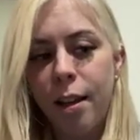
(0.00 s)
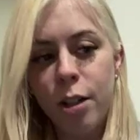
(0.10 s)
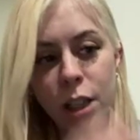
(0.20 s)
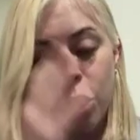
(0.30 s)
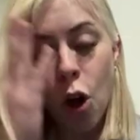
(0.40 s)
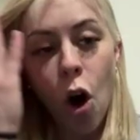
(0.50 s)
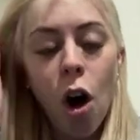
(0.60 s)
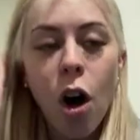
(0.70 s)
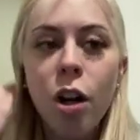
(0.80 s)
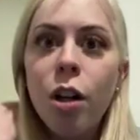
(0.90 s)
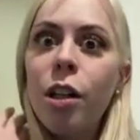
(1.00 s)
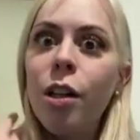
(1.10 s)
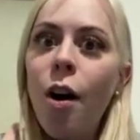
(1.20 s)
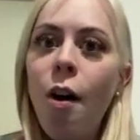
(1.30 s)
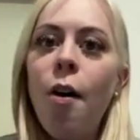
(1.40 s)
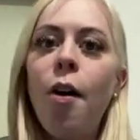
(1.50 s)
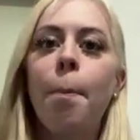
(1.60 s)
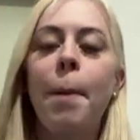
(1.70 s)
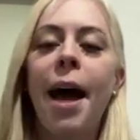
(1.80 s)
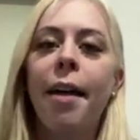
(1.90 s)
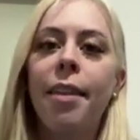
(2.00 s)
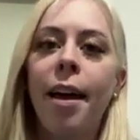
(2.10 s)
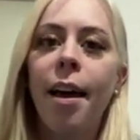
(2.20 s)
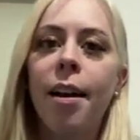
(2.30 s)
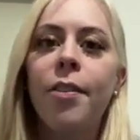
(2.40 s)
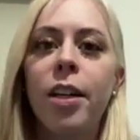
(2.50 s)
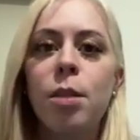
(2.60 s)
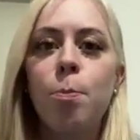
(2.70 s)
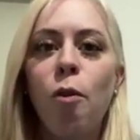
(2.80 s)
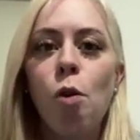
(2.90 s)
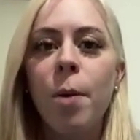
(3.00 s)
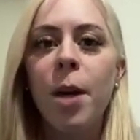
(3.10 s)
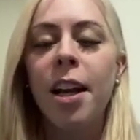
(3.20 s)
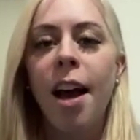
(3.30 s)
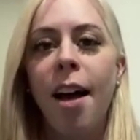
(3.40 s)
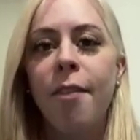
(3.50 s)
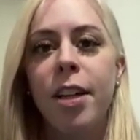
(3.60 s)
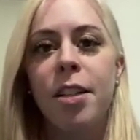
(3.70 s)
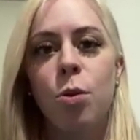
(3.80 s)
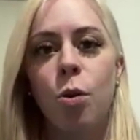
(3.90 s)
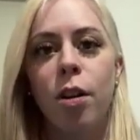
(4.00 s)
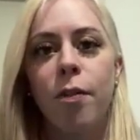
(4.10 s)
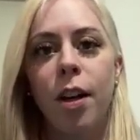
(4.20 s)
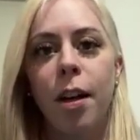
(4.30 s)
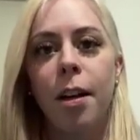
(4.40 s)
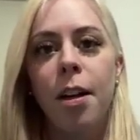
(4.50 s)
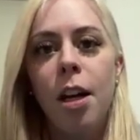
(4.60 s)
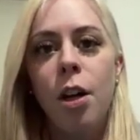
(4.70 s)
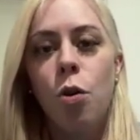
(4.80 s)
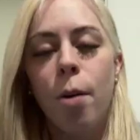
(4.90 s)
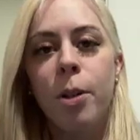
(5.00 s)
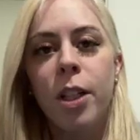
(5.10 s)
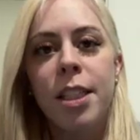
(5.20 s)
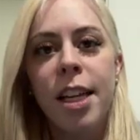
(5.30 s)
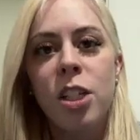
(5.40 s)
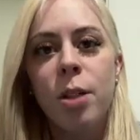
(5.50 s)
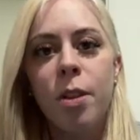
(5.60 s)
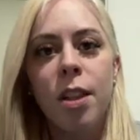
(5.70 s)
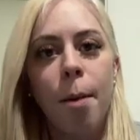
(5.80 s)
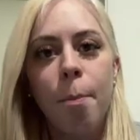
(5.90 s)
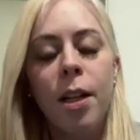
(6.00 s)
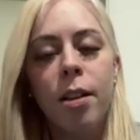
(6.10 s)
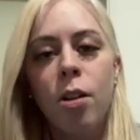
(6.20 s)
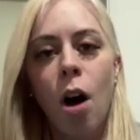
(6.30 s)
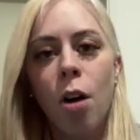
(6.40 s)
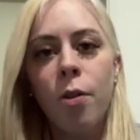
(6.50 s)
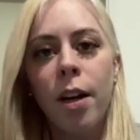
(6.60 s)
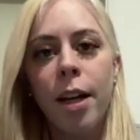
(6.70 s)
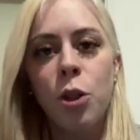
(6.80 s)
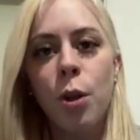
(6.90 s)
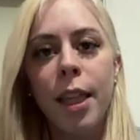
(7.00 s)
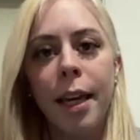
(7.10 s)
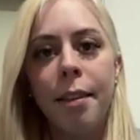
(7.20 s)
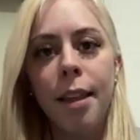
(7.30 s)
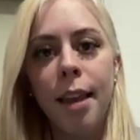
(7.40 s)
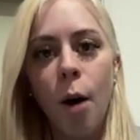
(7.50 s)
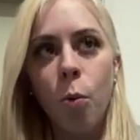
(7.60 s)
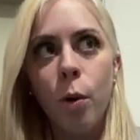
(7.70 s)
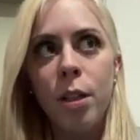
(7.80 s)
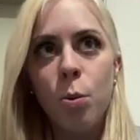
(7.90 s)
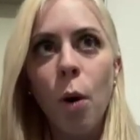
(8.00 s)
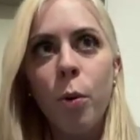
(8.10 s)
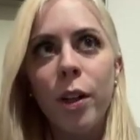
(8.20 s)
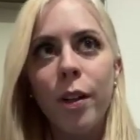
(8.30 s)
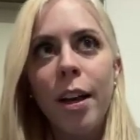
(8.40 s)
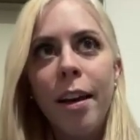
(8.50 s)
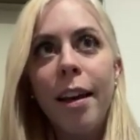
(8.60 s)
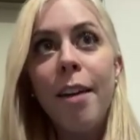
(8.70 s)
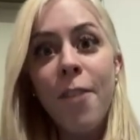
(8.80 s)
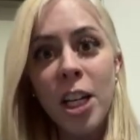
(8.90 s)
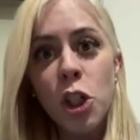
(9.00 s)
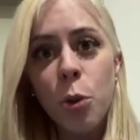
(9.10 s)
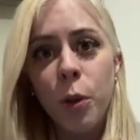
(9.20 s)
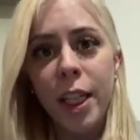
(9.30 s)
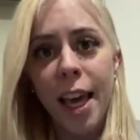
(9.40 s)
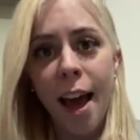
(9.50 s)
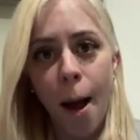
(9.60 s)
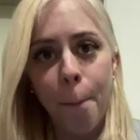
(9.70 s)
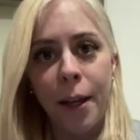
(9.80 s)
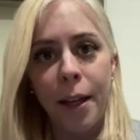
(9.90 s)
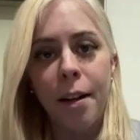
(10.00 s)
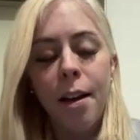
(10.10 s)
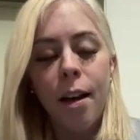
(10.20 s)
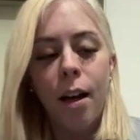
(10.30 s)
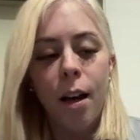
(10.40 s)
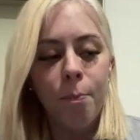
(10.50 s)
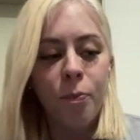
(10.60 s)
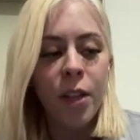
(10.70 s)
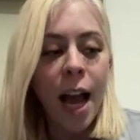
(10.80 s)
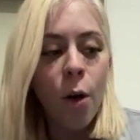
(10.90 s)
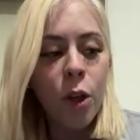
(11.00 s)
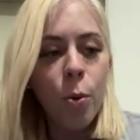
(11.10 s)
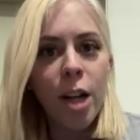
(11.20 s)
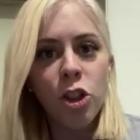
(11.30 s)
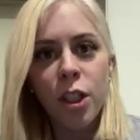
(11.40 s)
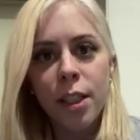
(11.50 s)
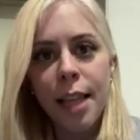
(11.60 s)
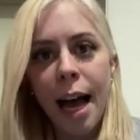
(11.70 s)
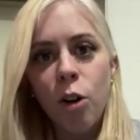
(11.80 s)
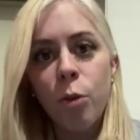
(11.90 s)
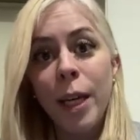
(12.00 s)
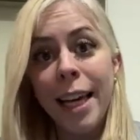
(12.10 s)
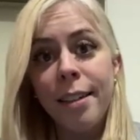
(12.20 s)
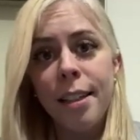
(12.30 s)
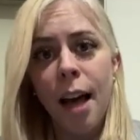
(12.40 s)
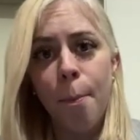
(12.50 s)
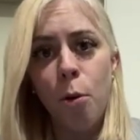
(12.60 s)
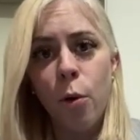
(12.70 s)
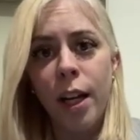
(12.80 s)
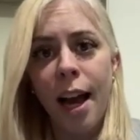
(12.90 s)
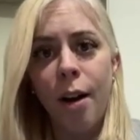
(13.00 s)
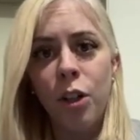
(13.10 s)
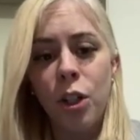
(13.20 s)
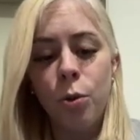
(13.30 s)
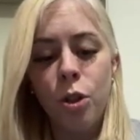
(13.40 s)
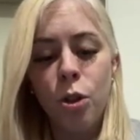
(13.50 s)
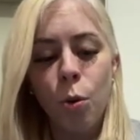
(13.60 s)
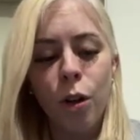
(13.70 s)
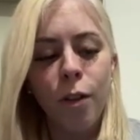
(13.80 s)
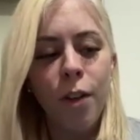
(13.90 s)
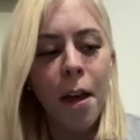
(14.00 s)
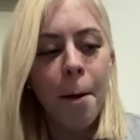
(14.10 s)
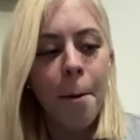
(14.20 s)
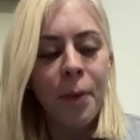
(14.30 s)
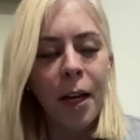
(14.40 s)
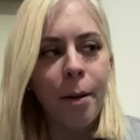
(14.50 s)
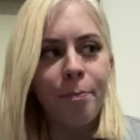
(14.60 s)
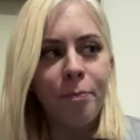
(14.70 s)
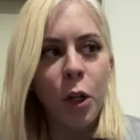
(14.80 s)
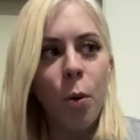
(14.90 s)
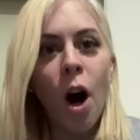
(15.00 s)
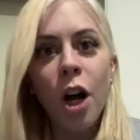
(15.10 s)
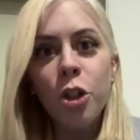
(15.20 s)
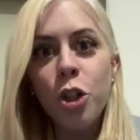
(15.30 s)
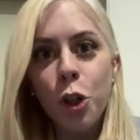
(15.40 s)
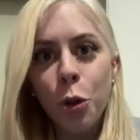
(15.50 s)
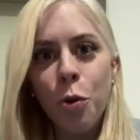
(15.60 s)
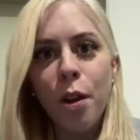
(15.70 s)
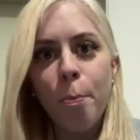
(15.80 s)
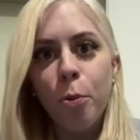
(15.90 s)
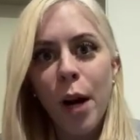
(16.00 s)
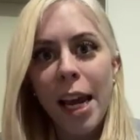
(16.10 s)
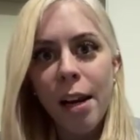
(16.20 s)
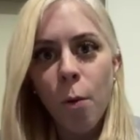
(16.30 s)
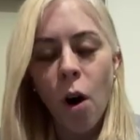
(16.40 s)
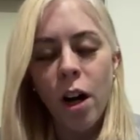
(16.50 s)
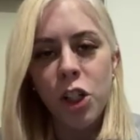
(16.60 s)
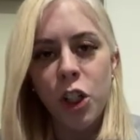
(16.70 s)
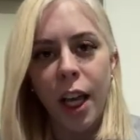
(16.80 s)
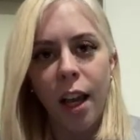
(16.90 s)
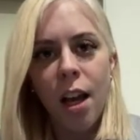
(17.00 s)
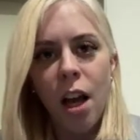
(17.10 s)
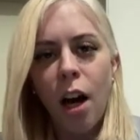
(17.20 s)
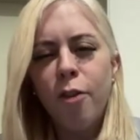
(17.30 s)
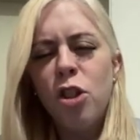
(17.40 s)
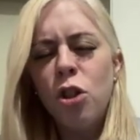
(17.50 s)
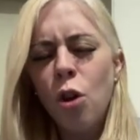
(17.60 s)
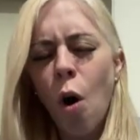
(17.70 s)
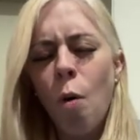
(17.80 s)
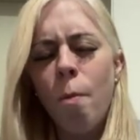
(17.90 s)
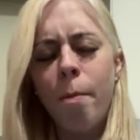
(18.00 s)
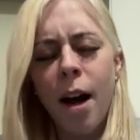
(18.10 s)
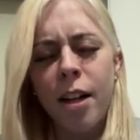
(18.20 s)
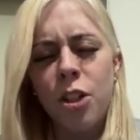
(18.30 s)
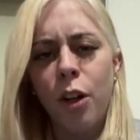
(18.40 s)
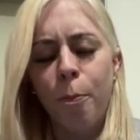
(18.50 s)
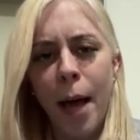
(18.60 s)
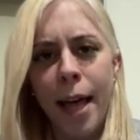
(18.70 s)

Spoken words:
there's a long, long path ahead of us before we can have any sort of normalization with them. But in the long run, I do think that that is what will eventually happen. Now the question is, how do we get to that point? How do you sort of undo the brainwashing of so much of